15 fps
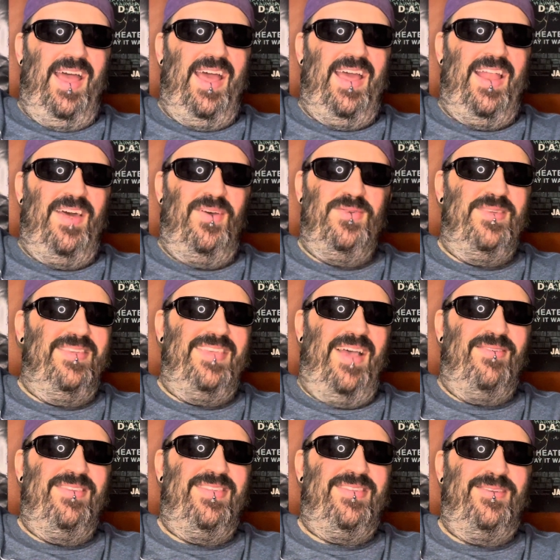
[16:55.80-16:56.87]
I
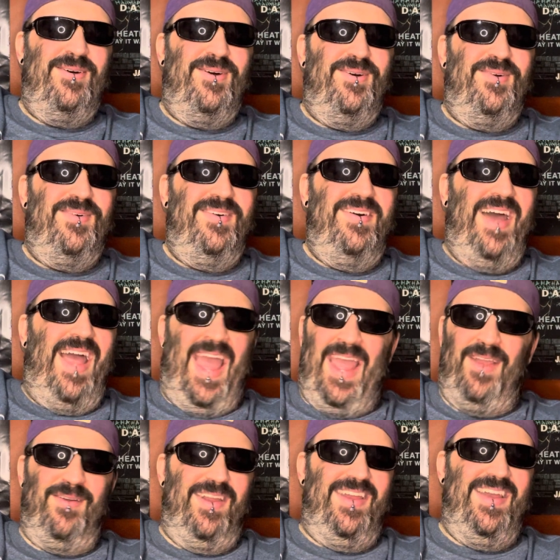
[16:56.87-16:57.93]
was so
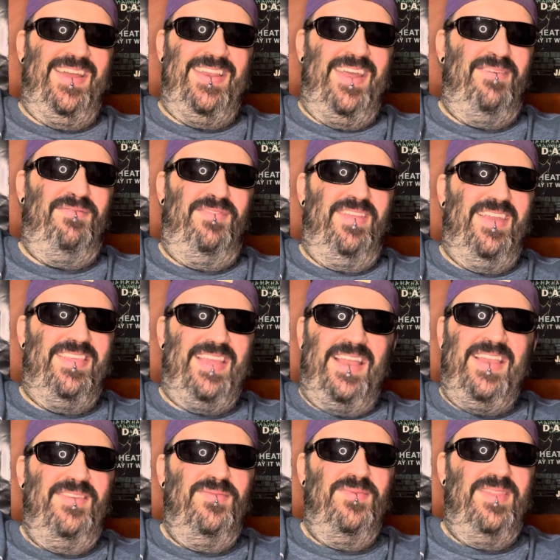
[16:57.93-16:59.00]
angry at Netflix. I
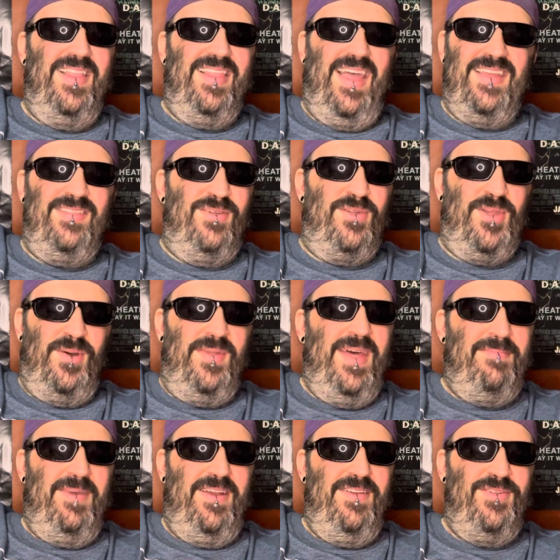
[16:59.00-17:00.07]
didn't even really like the show
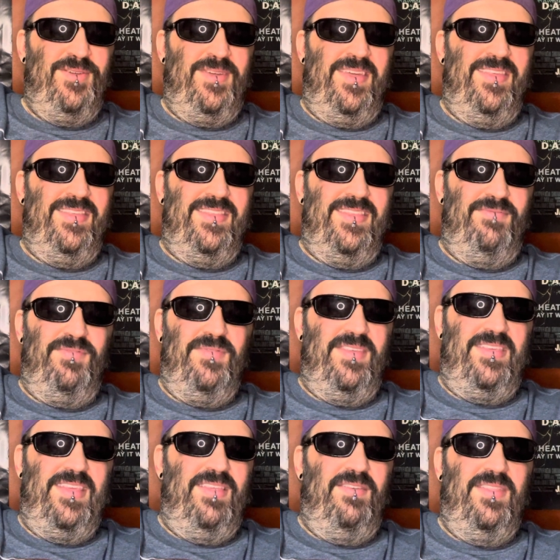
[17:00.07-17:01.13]
that much because
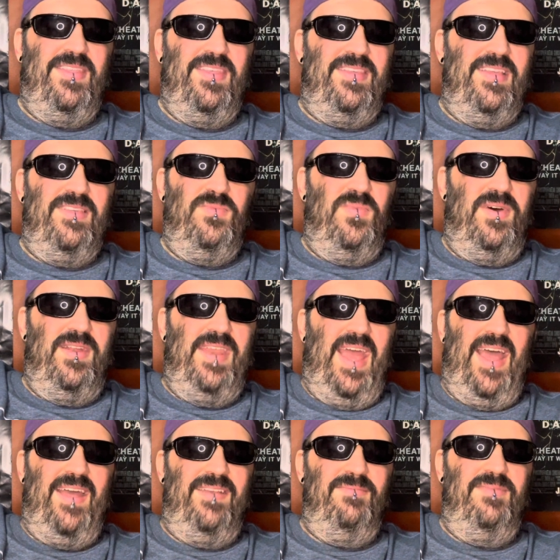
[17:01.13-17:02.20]
the season one
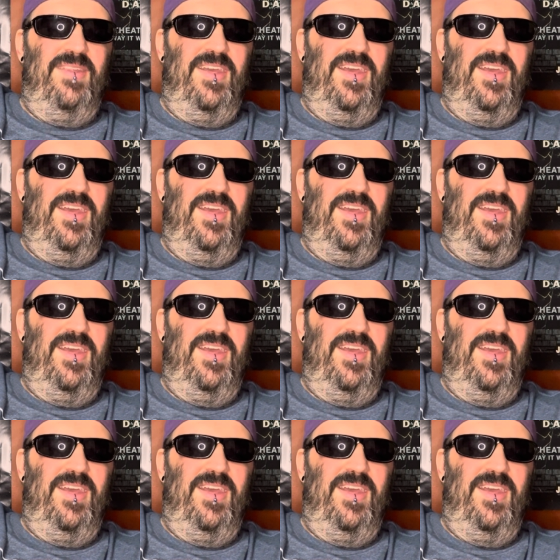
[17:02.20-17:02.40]
had